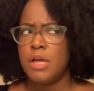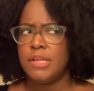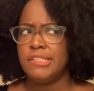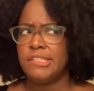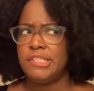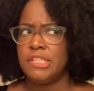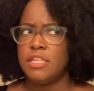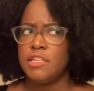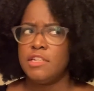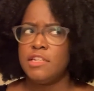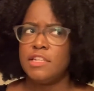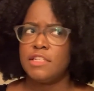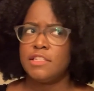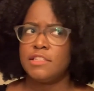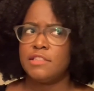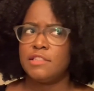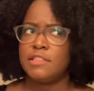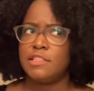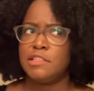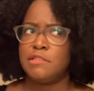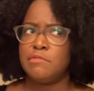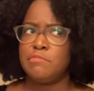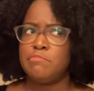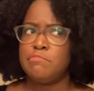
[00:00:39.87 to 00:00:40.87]
Didn't
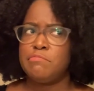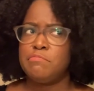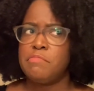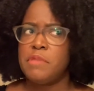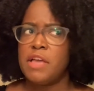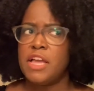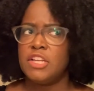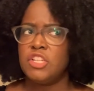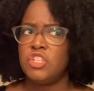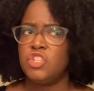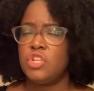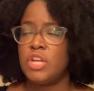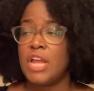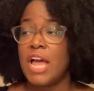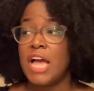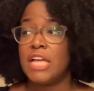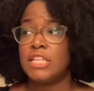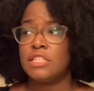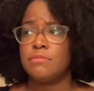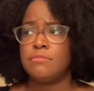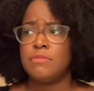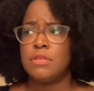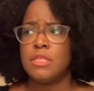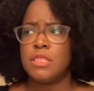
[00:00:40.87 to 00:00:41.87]
expect you to
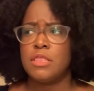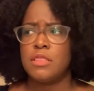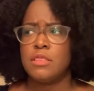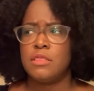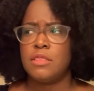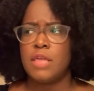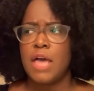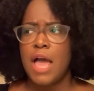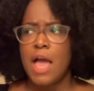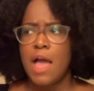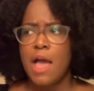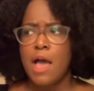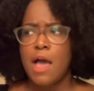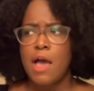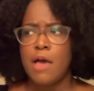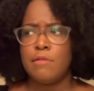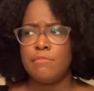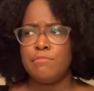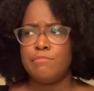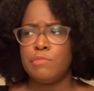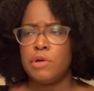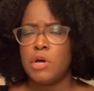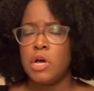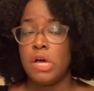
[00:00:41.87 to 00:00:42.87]
ask me
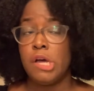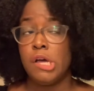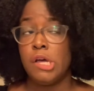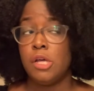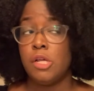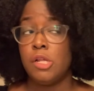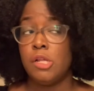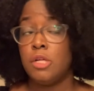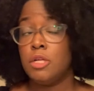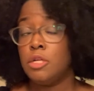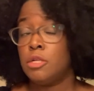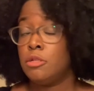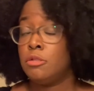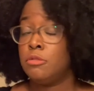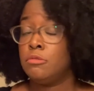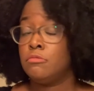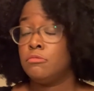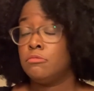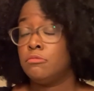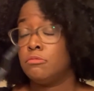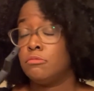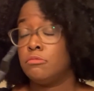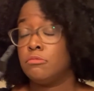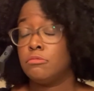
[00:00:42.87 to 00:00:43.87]
that, but
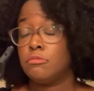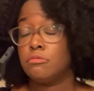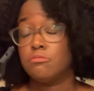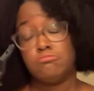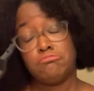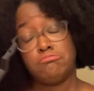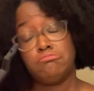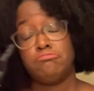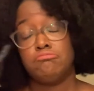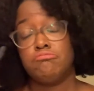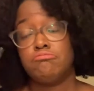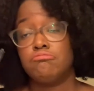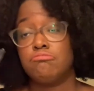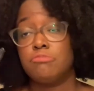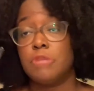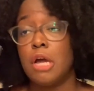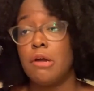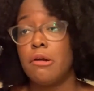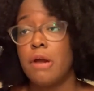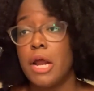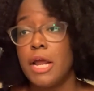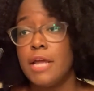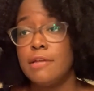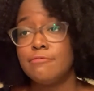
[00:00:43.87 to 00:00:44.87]

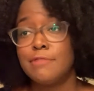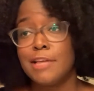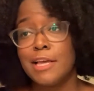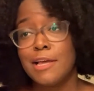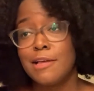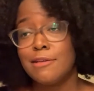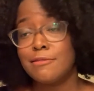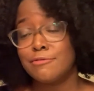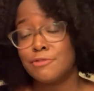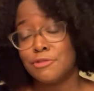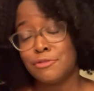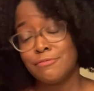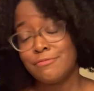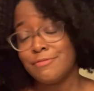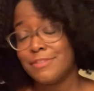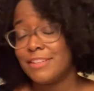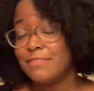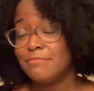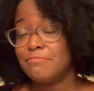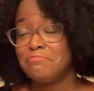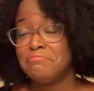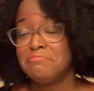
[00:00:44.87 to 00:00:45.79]
alright, yeah, sure.